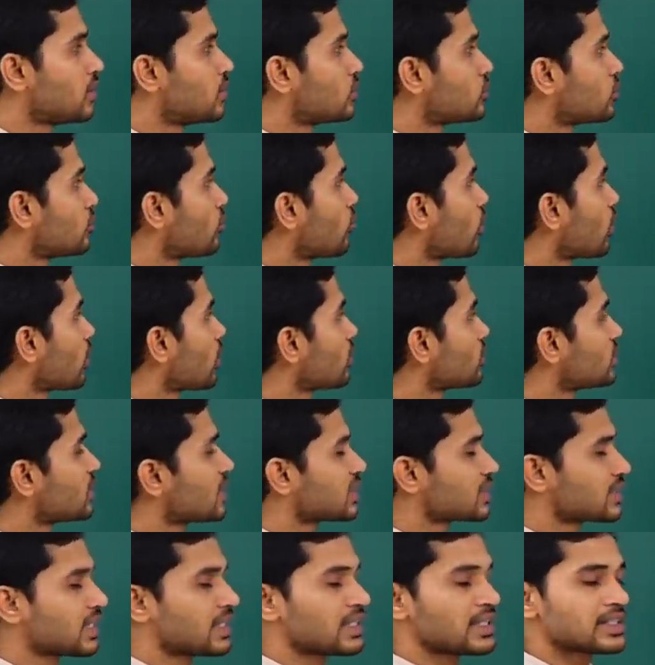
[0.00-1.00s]
So, for now
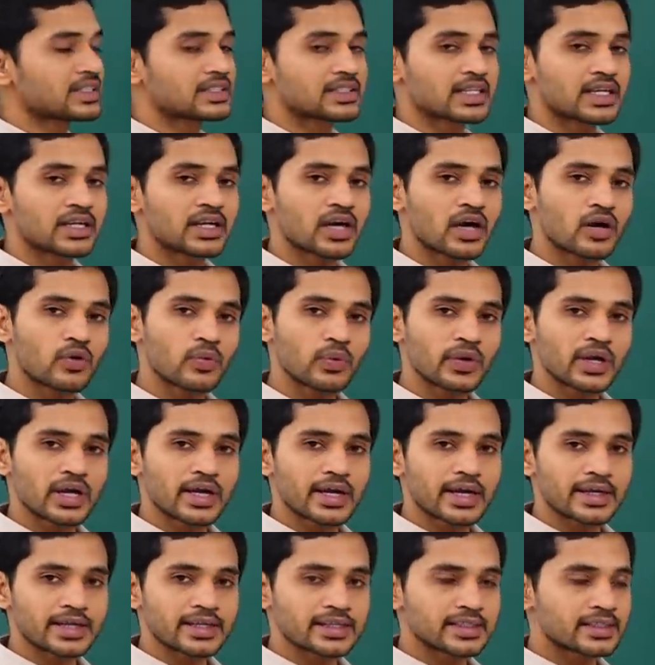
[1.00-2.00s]
just understand how we are
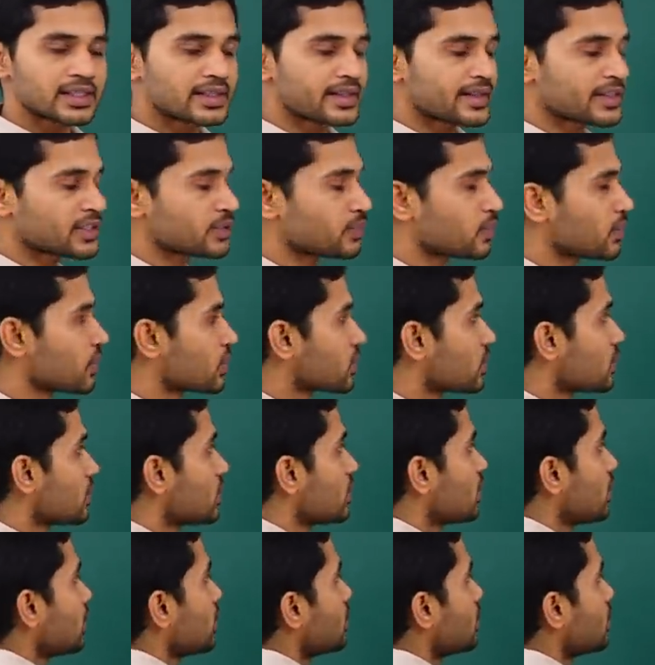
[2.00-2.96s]
getting that expression.